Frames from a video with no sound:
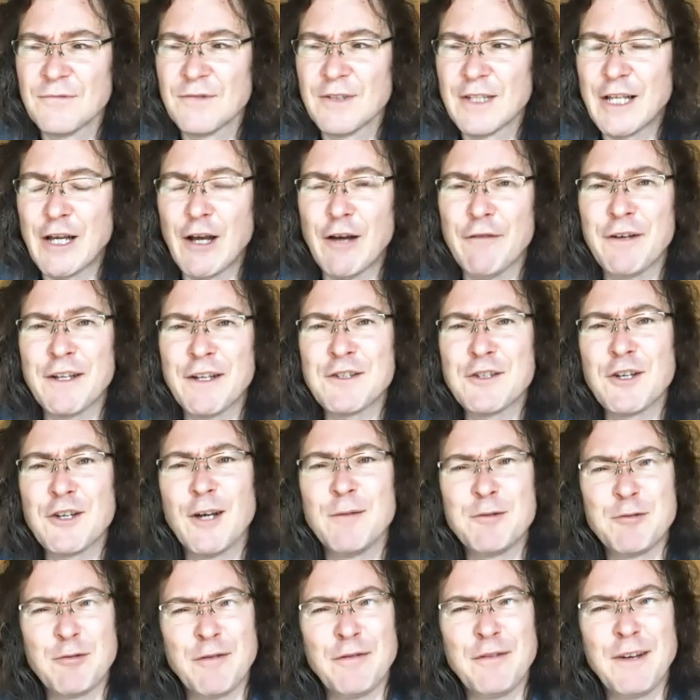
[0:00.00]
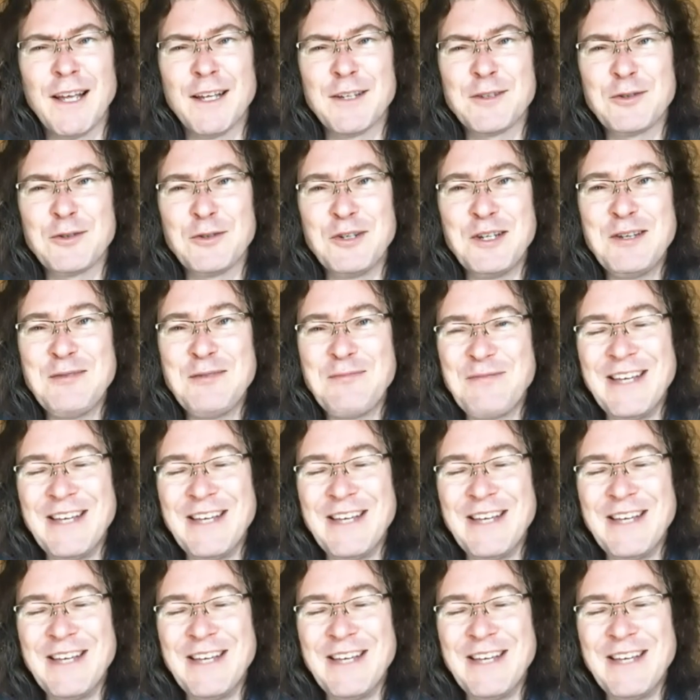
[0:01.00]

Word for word: Now I've had time to reflect on it.